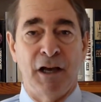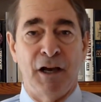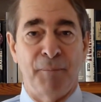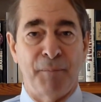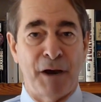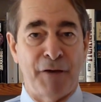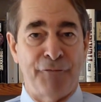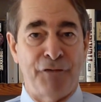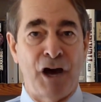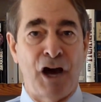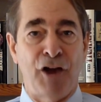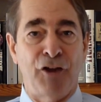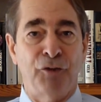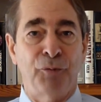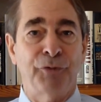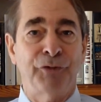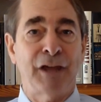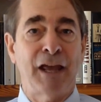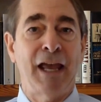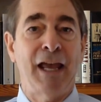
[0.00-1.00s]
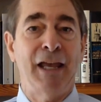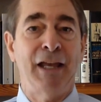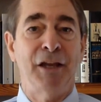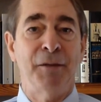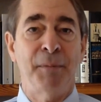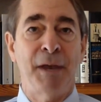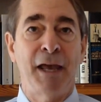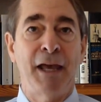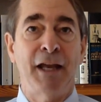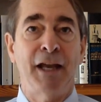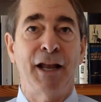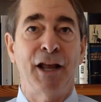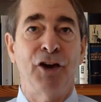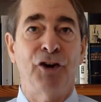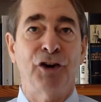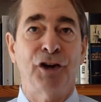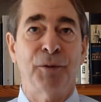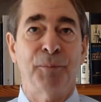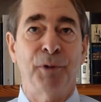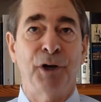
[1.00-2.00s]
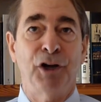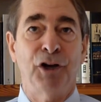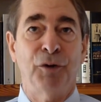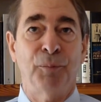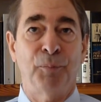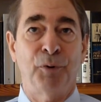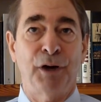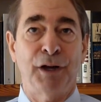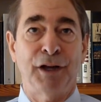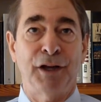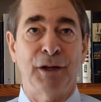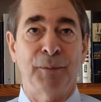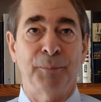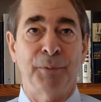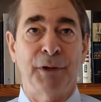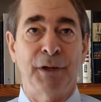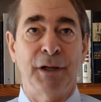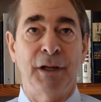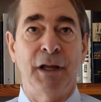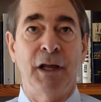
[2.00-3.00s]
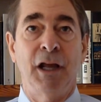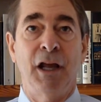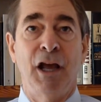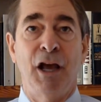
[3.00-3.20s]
My father was a handyman at Elgin Butler Brick Company.